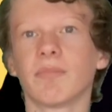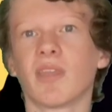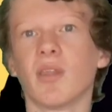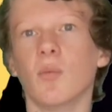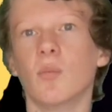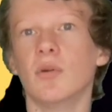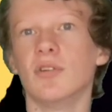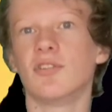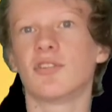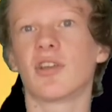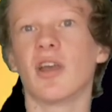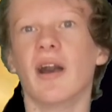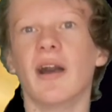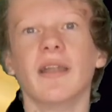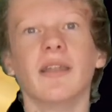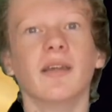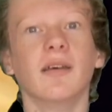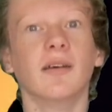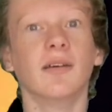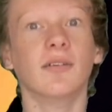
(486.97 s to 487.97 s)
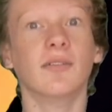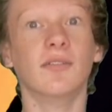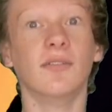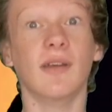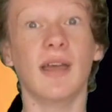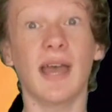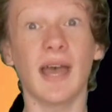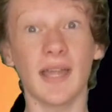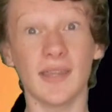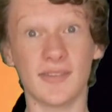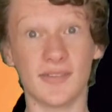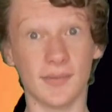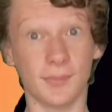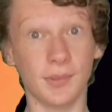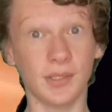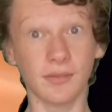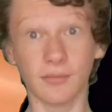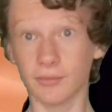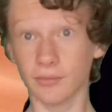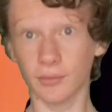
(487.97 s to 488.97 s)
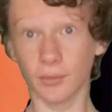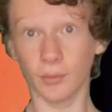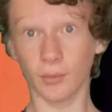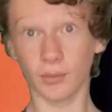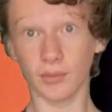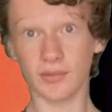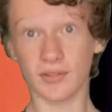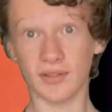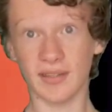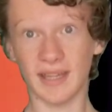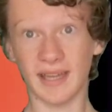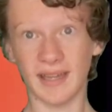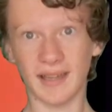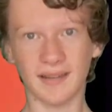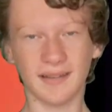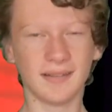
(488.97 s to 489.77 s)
which kind of adds a bit of lore to that.